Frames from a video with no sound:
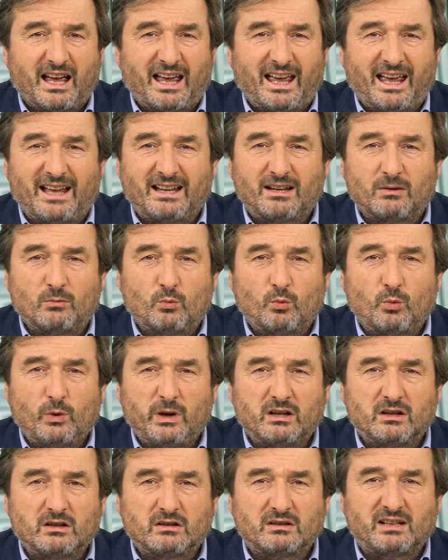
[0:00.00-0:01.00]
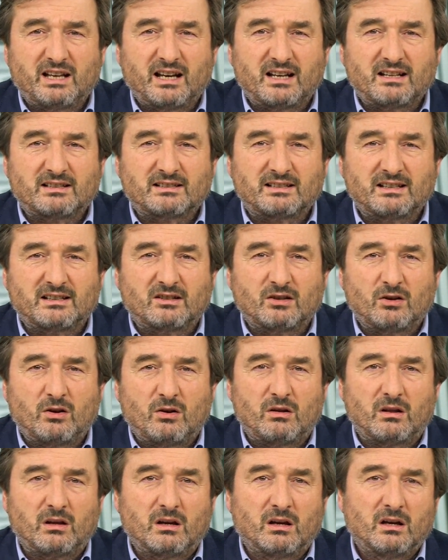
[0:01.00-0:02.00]
and a winner takes it
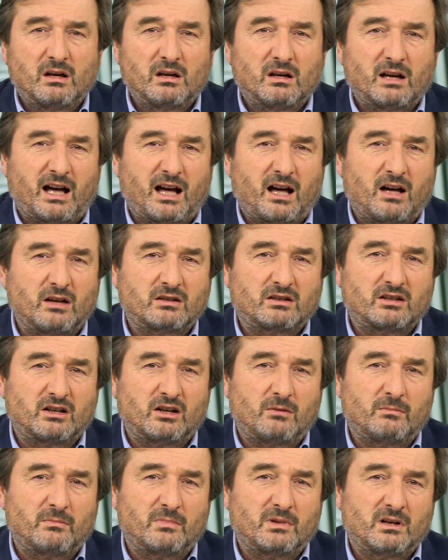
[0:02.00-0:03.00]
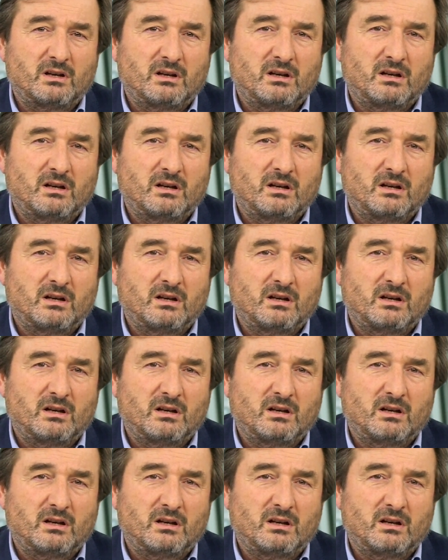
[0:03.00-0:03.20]
all outcome